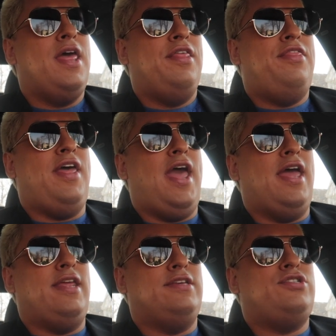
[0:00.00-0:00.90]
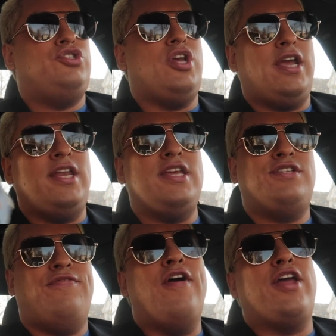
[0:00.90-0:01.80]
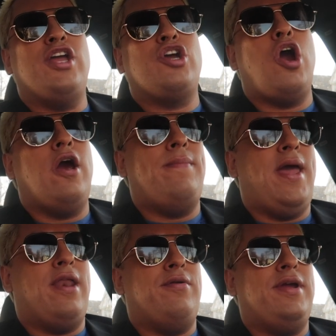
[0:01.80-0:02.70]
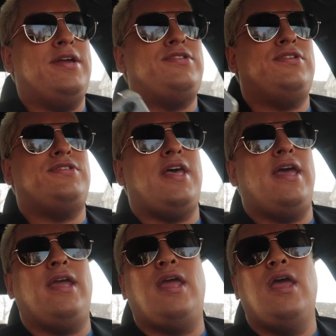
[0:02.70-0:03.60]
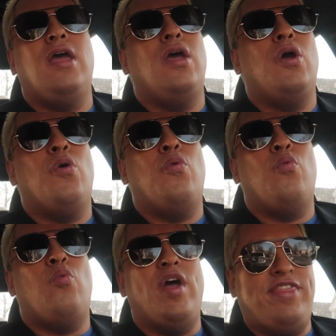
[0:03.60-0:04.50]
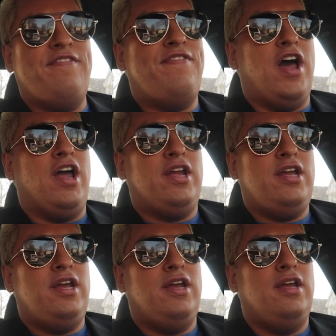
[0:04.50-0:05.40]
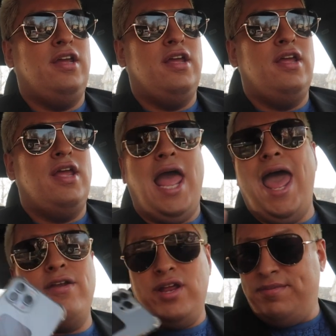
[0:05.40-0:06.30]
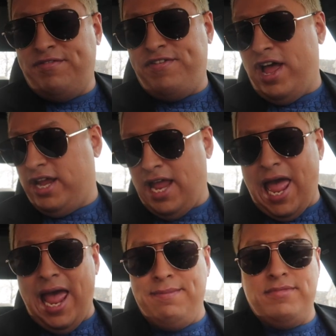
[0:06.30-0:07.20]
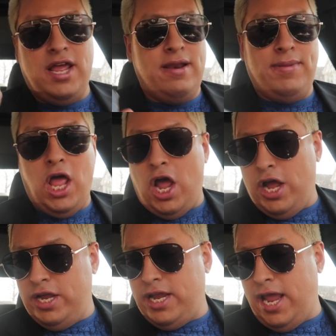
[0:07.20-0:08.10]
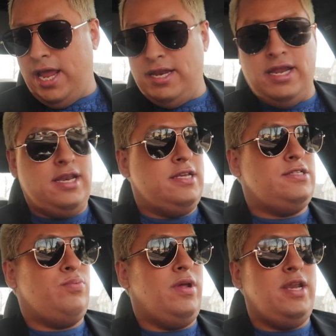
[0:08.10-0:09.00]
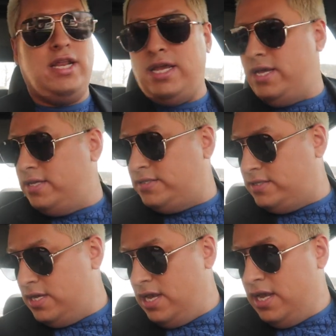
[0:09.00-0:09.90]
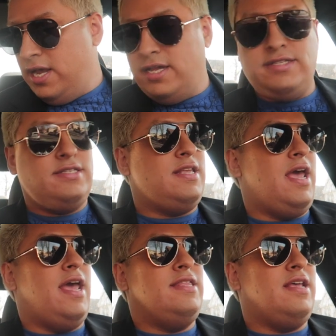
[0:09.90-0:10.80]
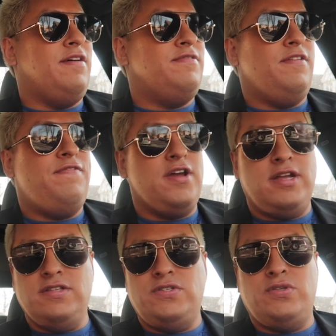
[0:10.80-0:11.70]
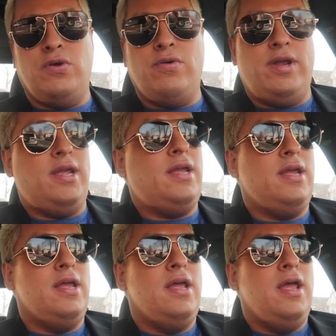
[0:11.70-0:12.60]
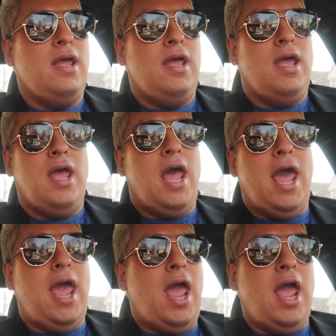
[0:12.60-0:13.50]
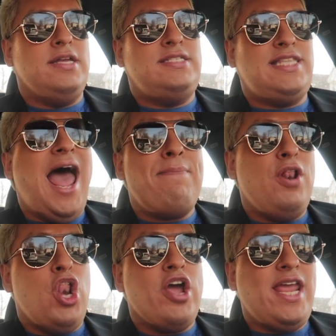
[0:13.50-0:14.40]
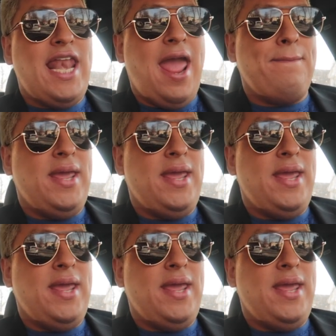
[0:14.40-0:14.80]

that is checking his fucking car battery. It's just like, what the fuck? I don't give a fuck. I'm gonna blog, and it is what it is. It's the end of the fucking story. Stop looking at